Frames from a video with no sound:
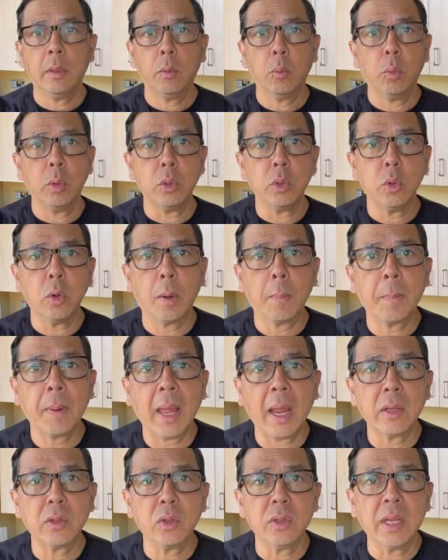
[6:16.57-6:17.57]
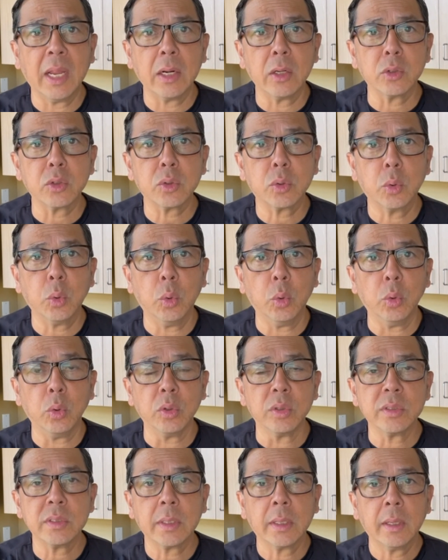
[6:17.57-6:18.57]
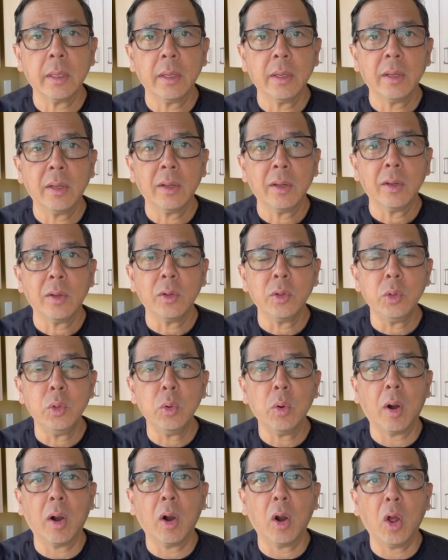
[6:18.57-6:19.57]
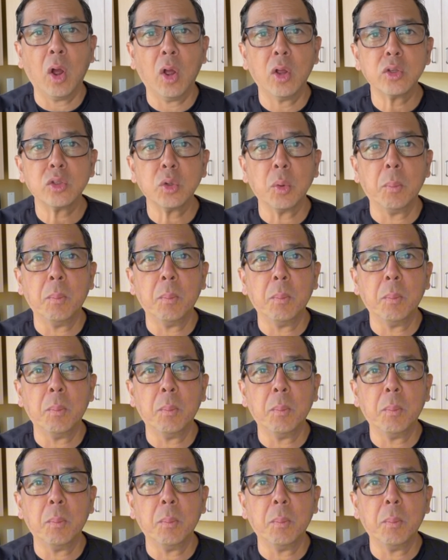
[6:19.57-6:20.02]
when you're applying to dental schools, you are also